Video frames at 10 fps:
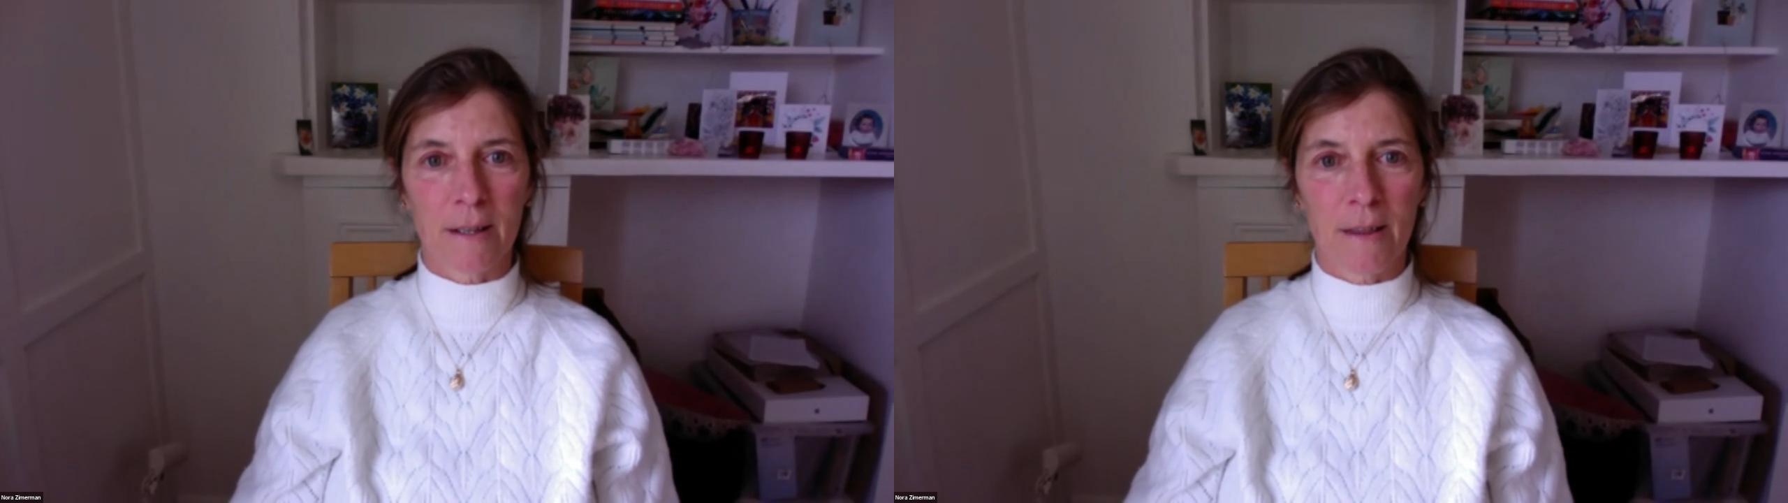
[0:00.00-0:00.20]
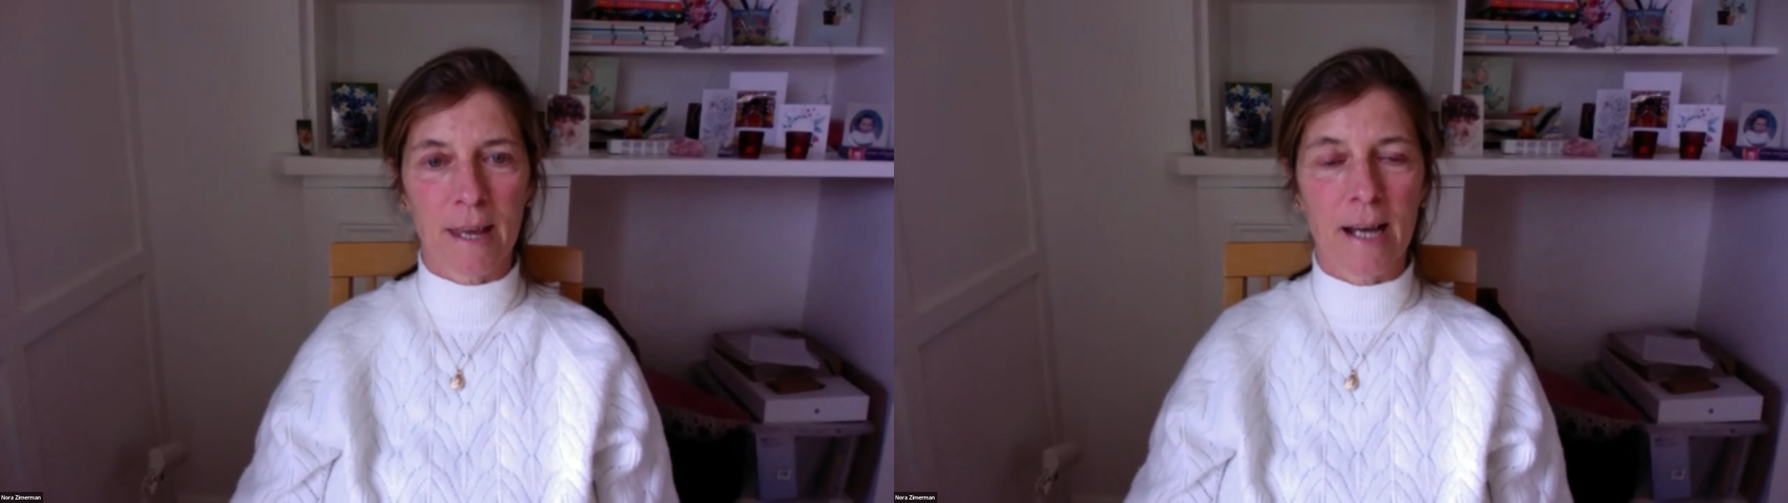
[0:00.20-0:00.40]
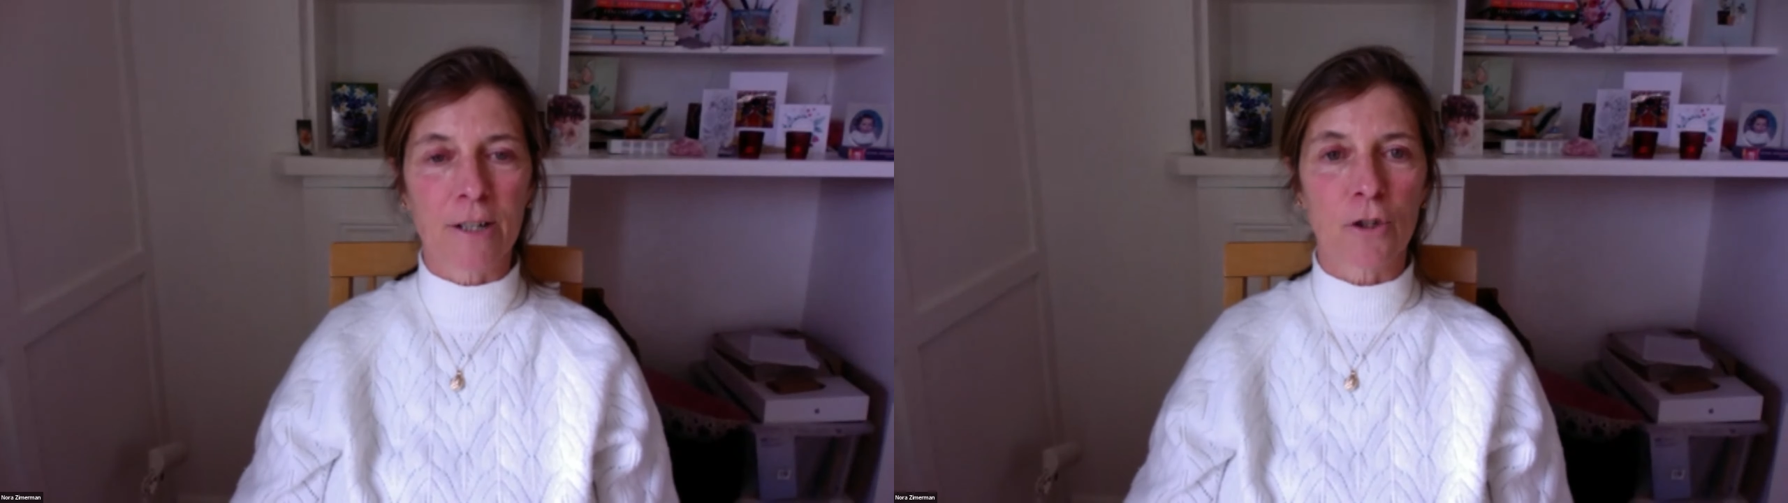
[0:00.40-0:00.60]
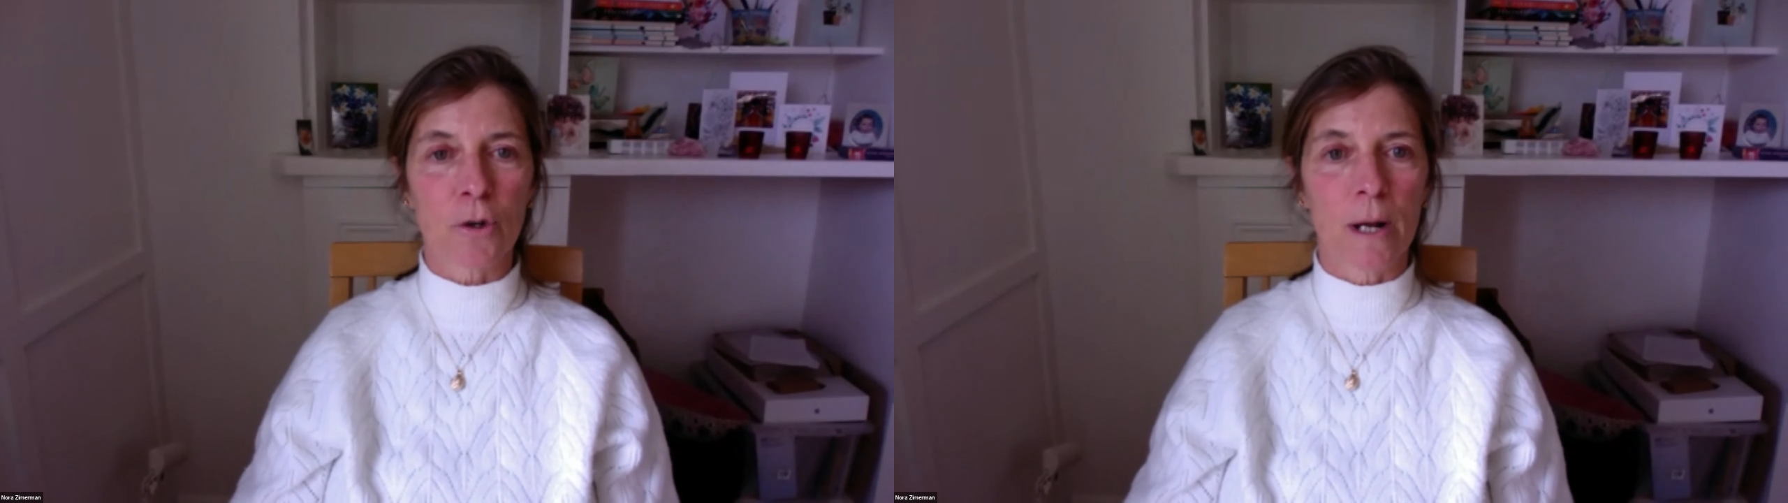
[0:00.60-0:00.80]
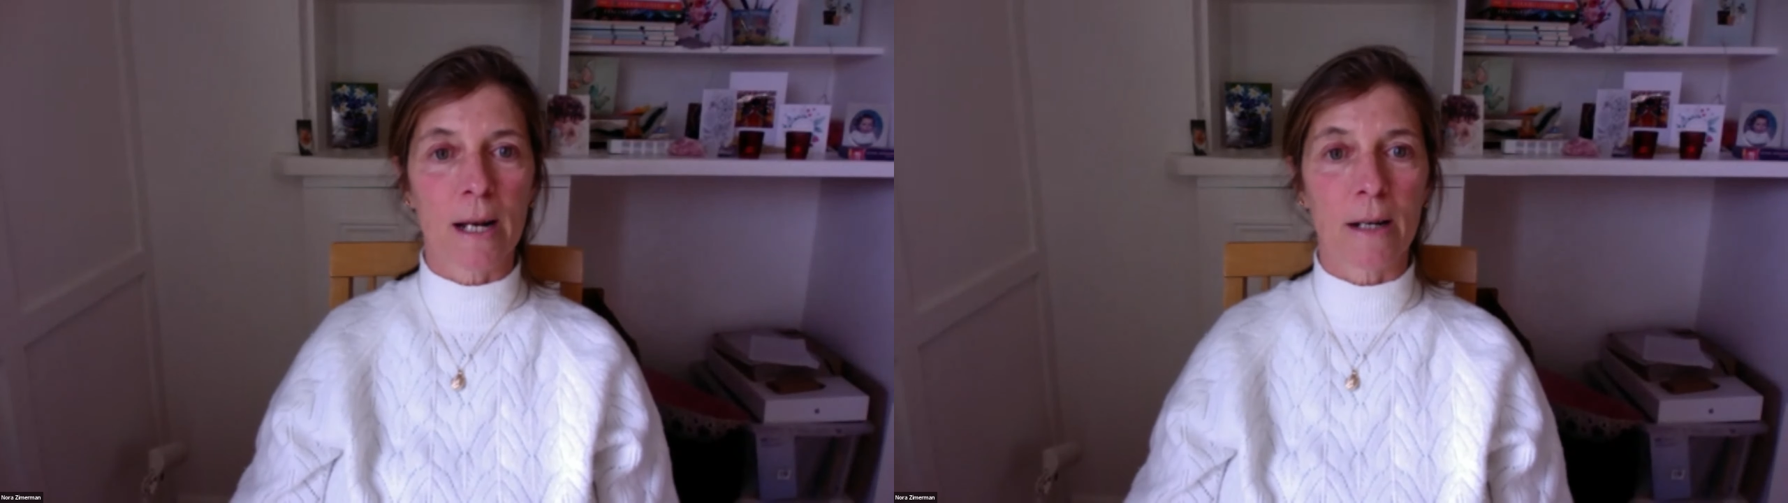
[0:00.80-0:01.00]
the
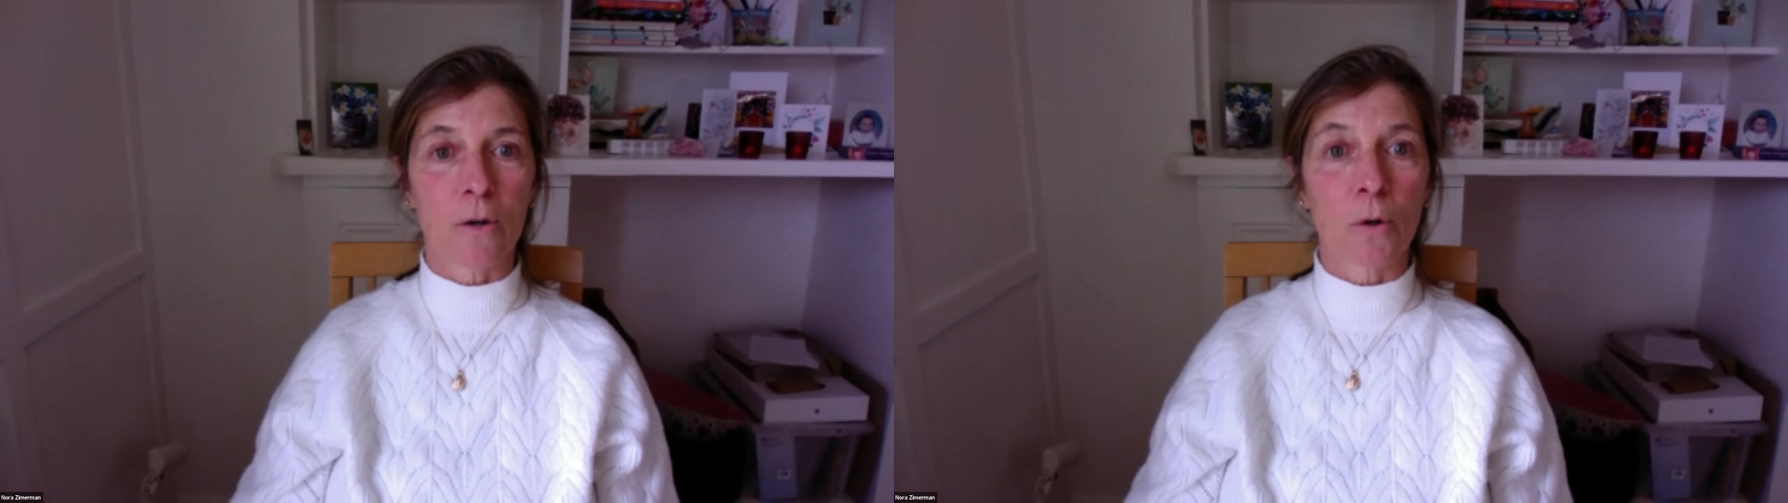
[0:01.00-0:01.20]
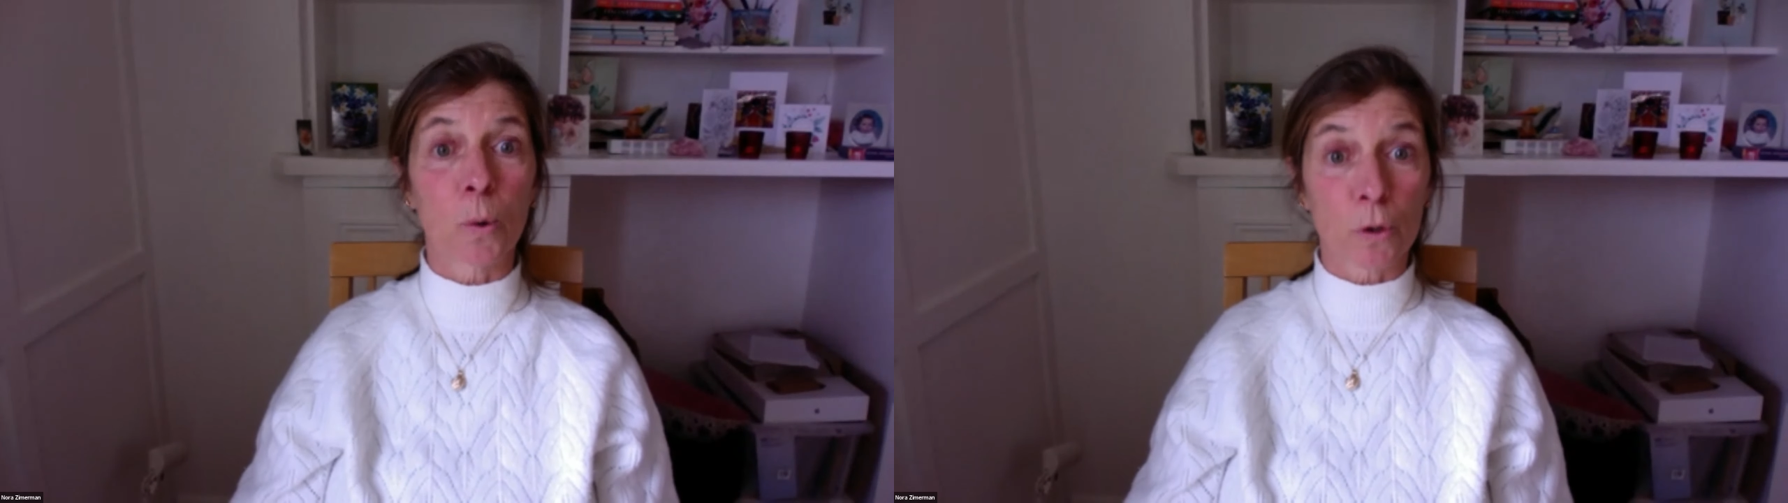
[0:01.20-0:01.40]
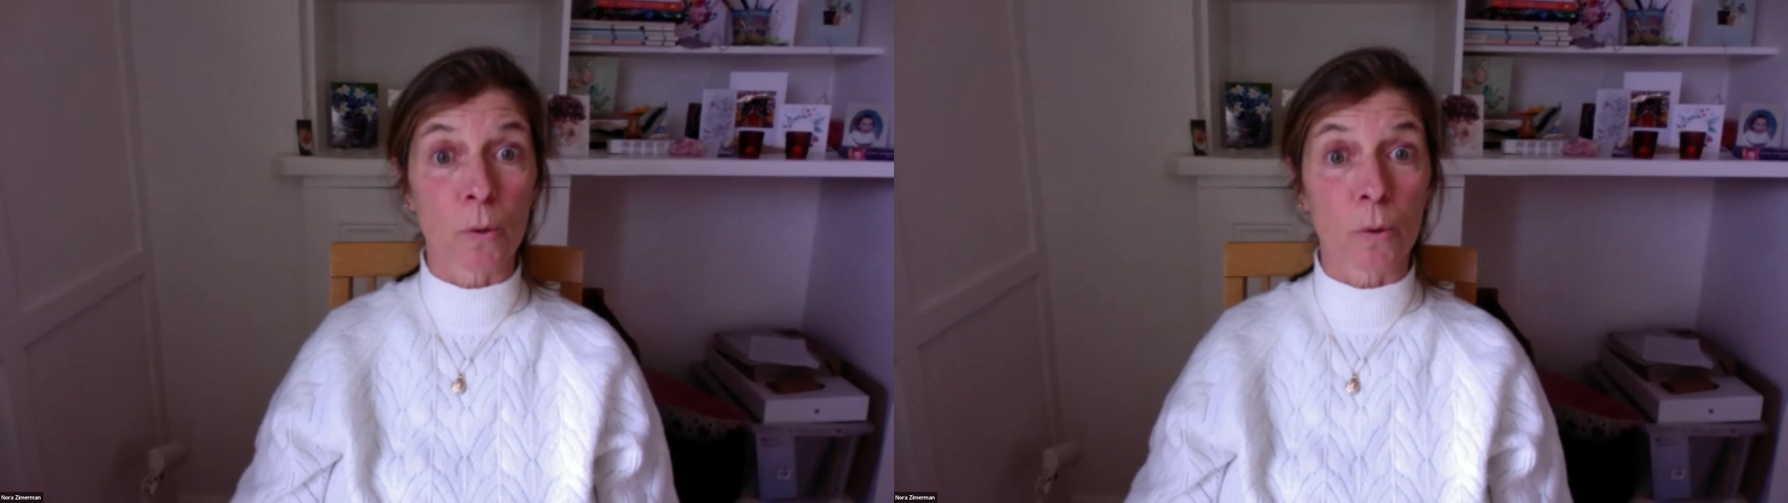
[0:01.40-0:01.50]
actual call